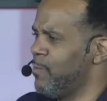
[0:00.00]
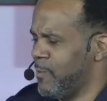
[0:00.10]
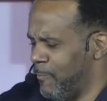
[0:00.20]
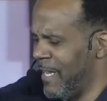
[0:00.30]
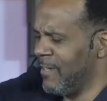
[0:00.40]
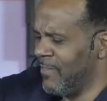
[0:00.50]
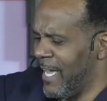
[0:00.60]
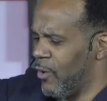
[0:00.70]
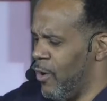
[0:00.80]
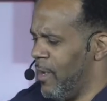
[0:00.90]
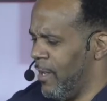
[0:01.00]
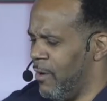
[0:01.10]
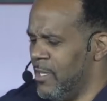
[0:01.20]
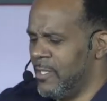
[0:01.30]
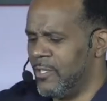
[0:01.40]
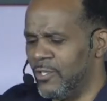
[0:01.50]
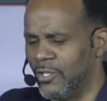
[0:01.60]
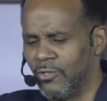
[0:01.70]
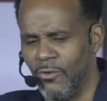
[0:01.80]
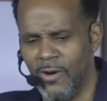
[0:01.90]
speaking of like oil,
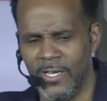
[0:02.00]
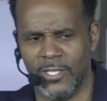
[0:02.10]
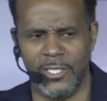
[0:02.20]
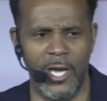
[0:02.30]
destroys